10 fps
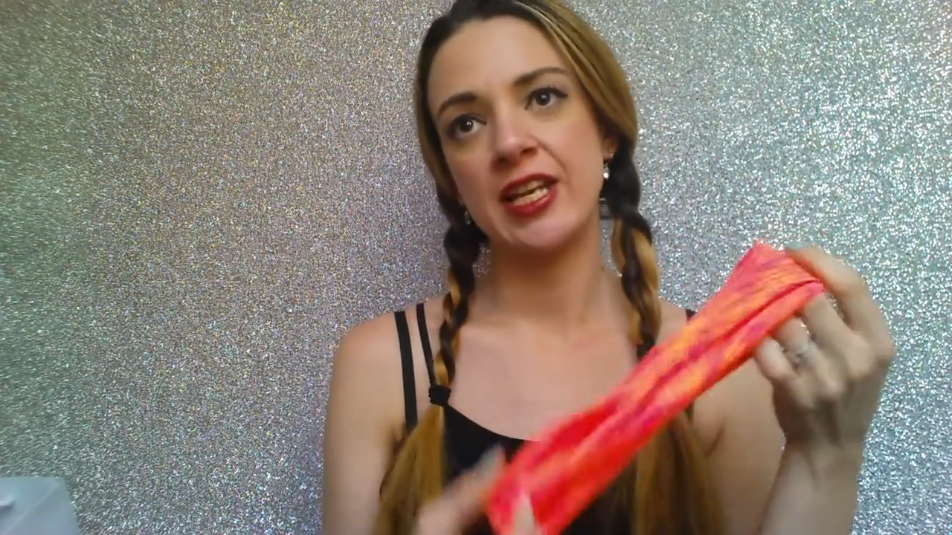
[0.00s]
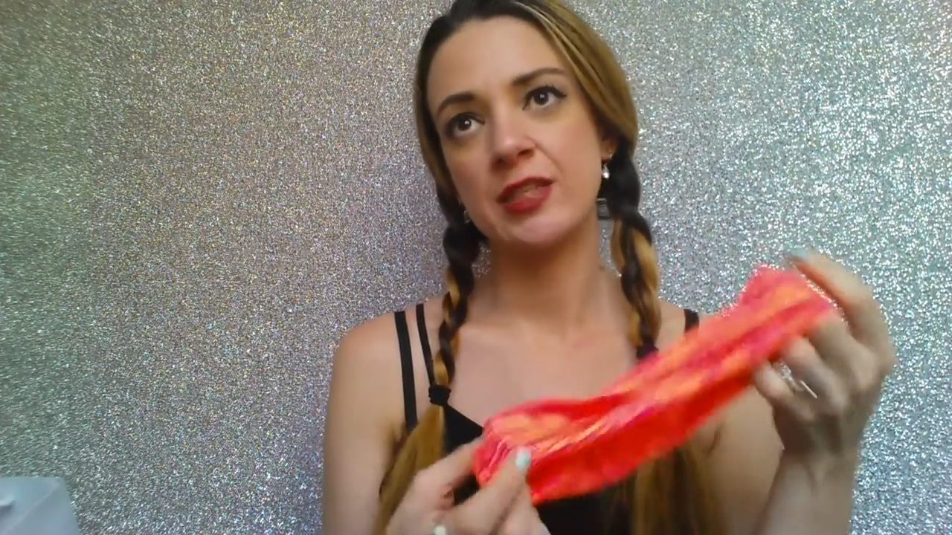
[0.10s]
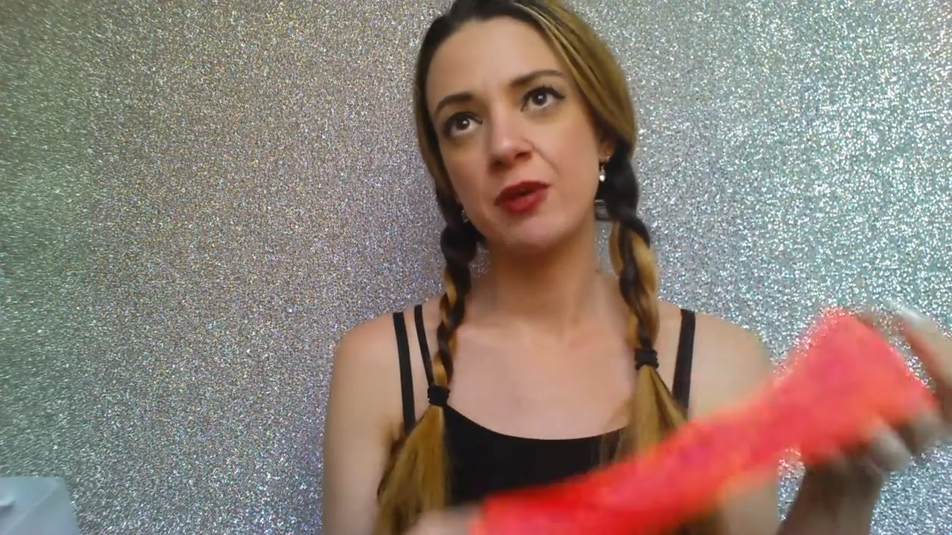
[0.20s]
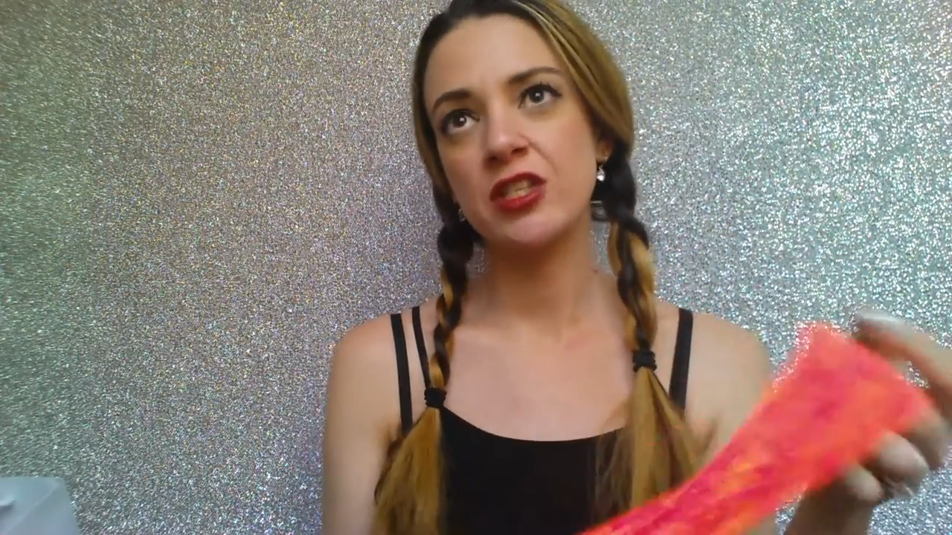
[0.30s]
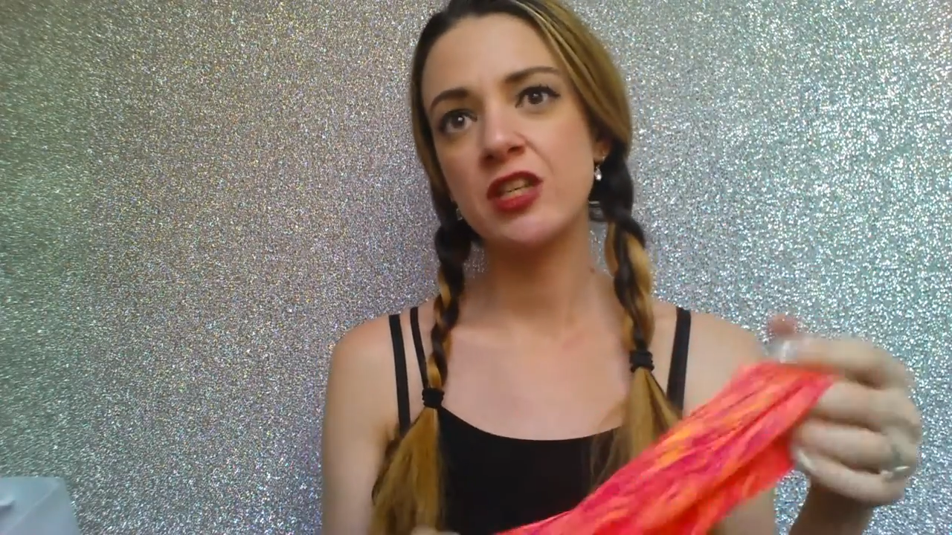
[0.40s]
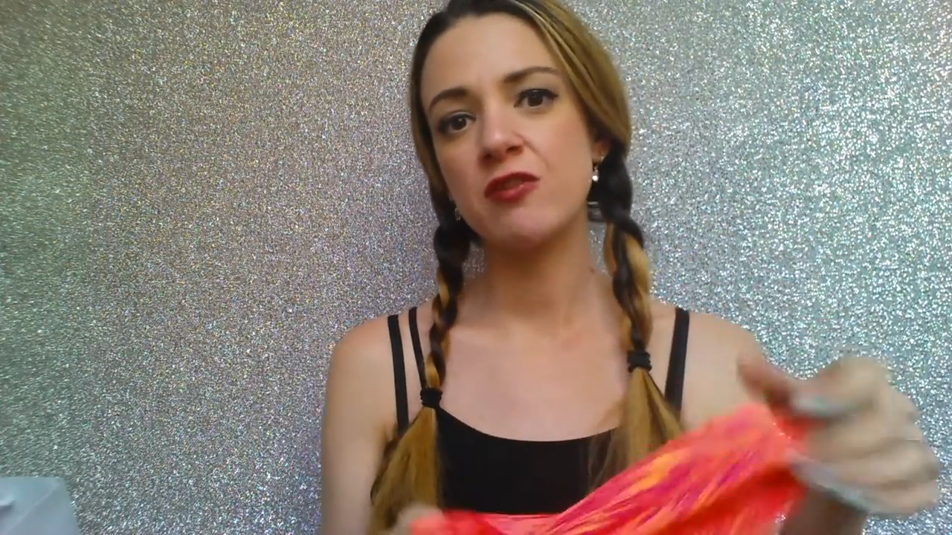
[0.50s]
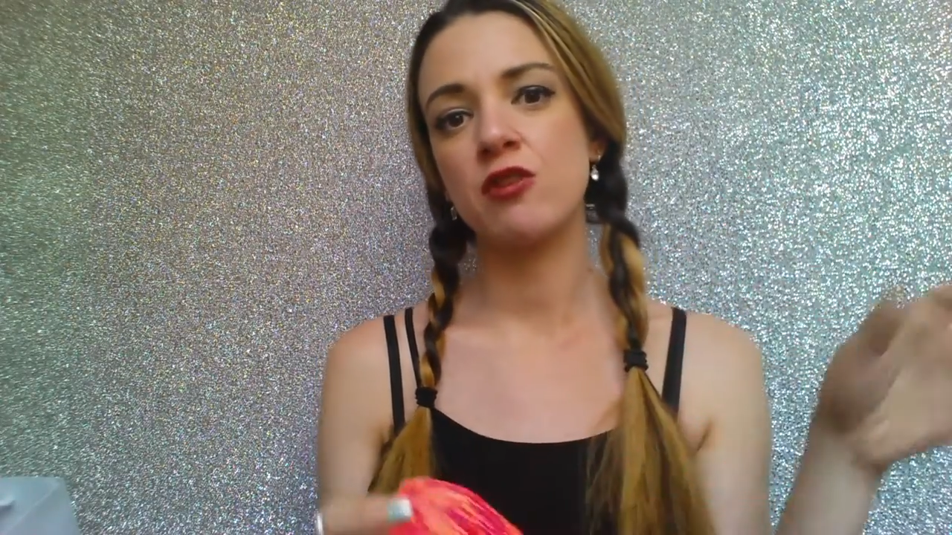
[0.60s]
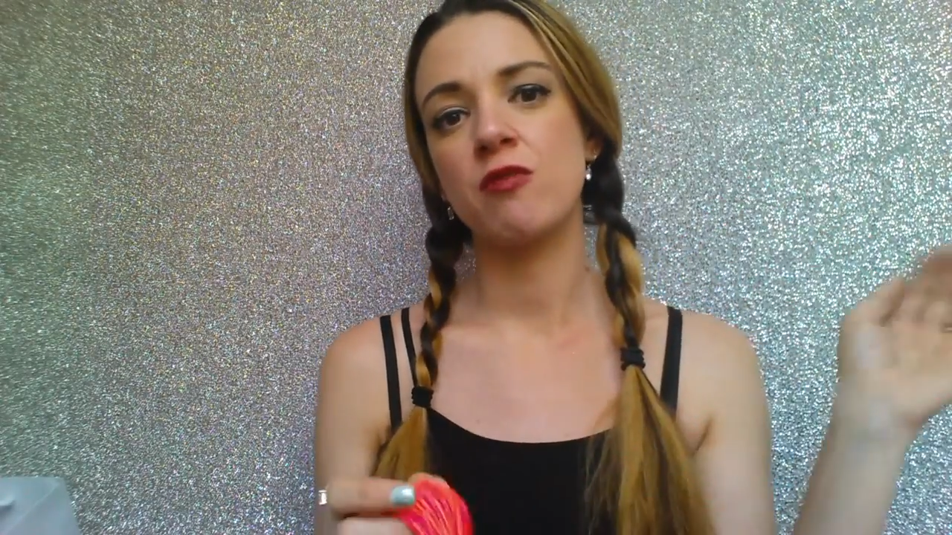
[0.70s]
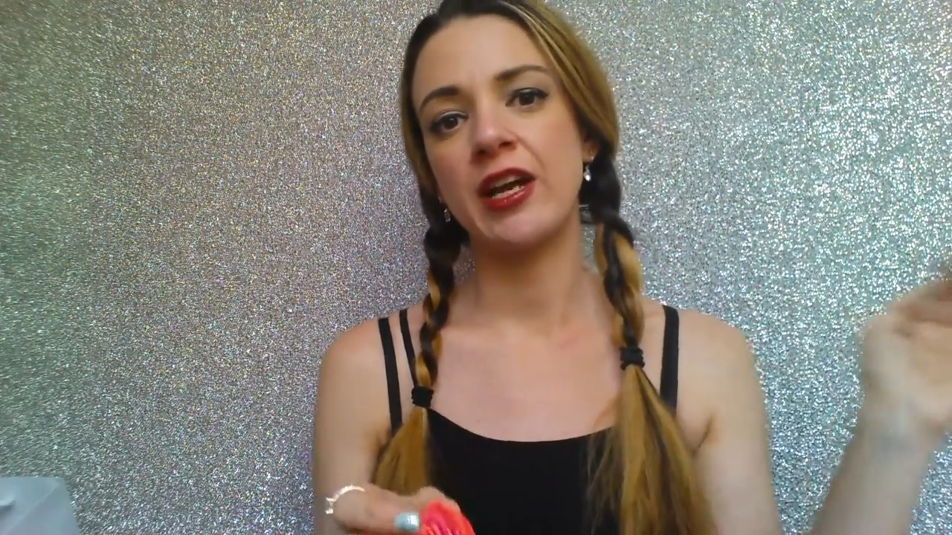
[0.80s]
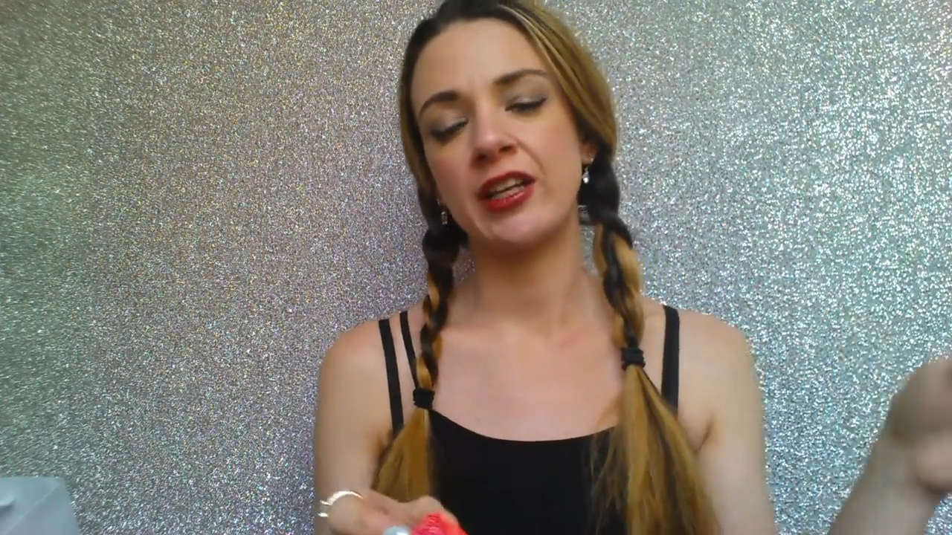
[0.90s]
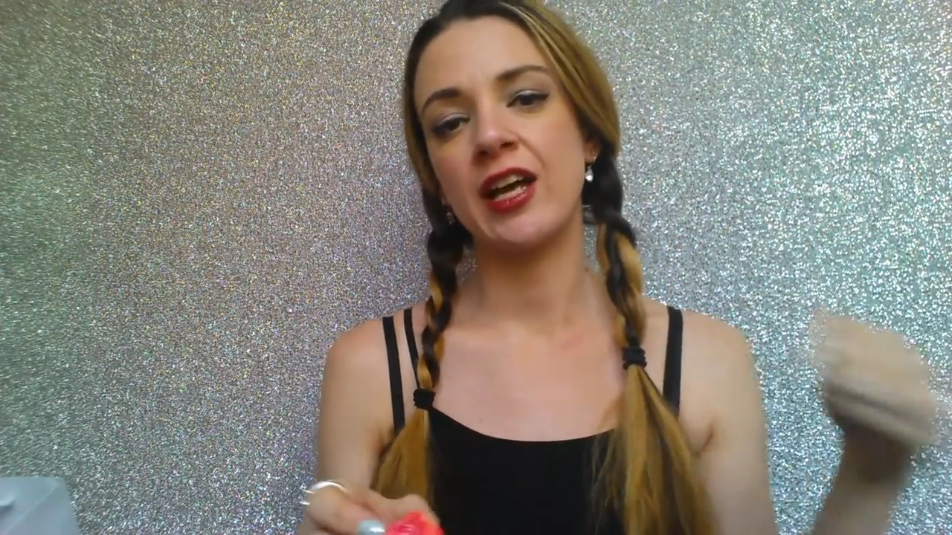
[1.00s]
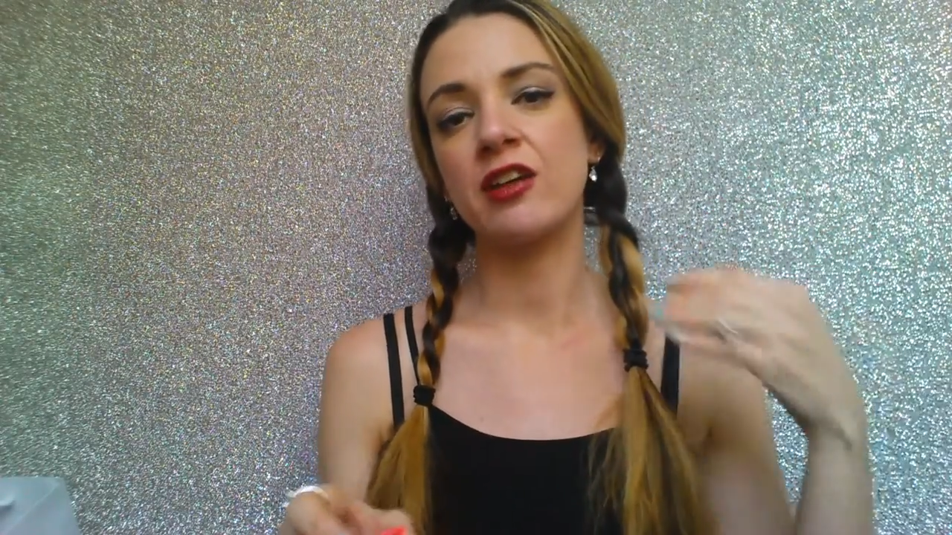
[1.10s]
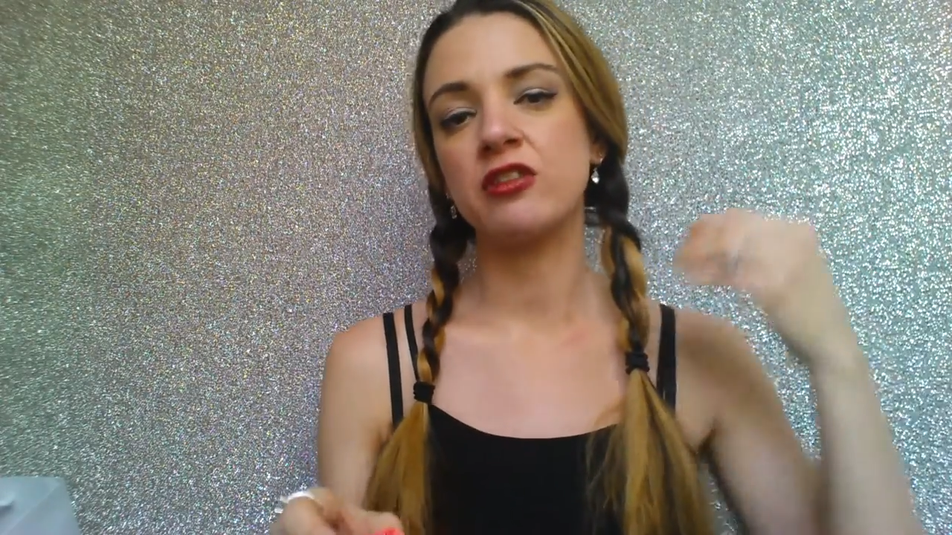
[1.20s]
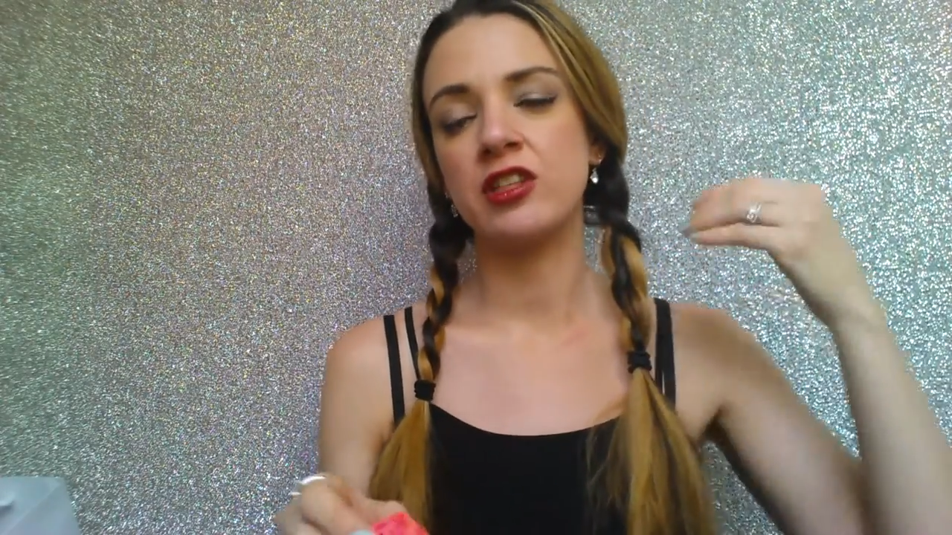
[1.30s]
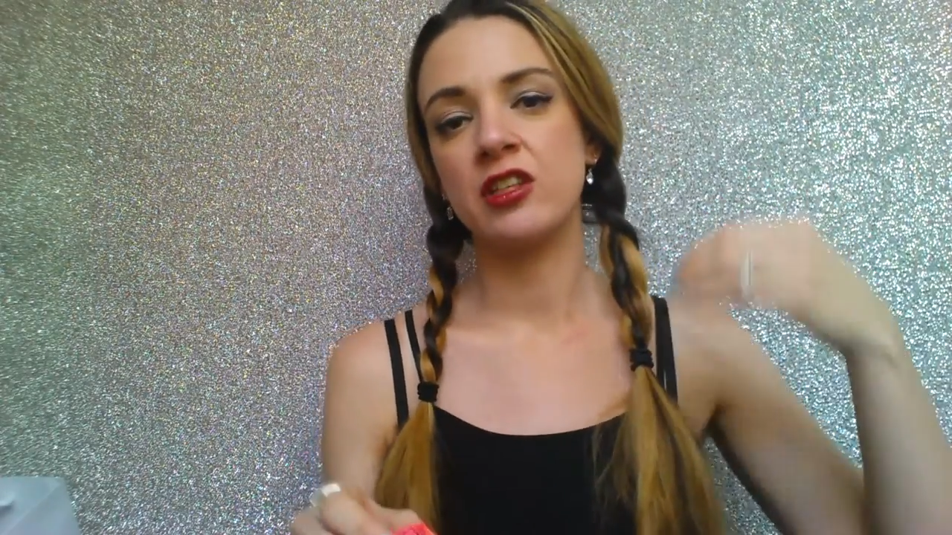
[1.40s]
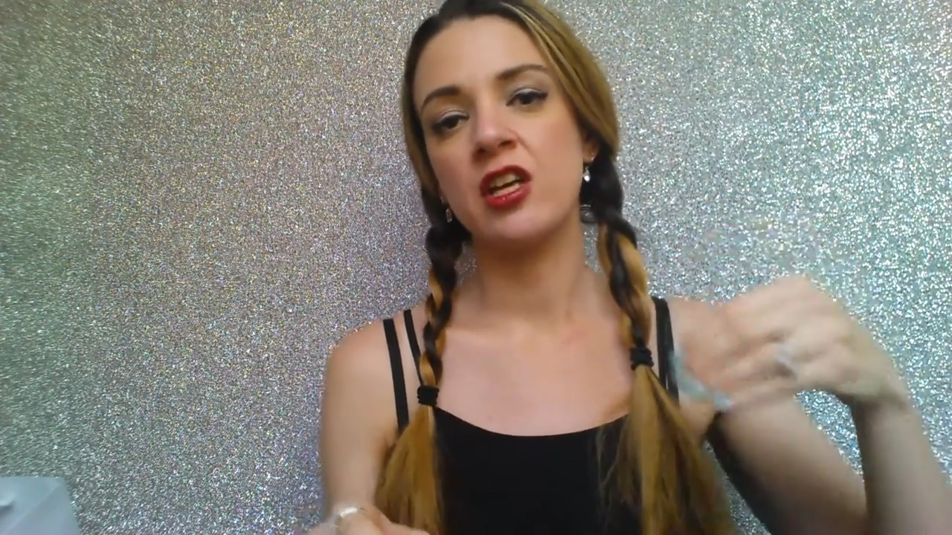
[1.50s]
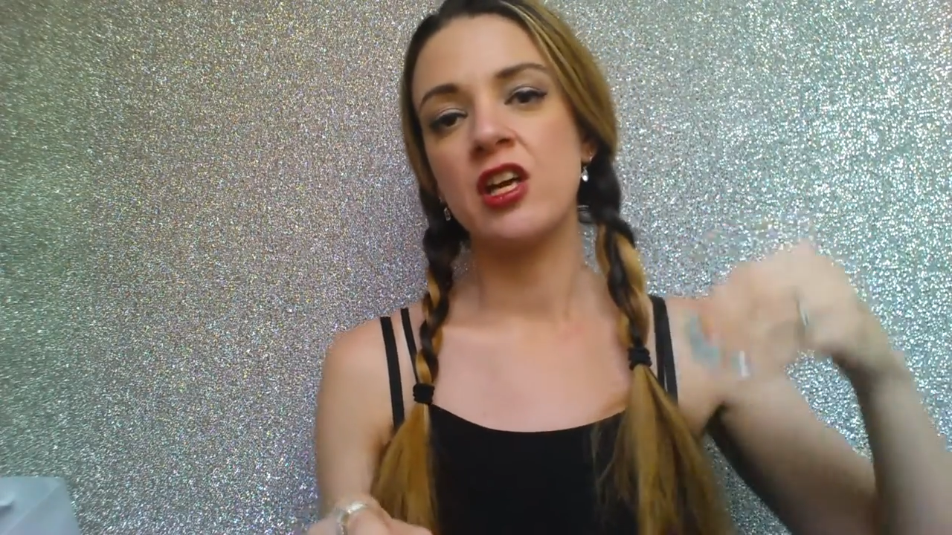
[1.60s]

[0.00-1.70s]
especially if you're running like on a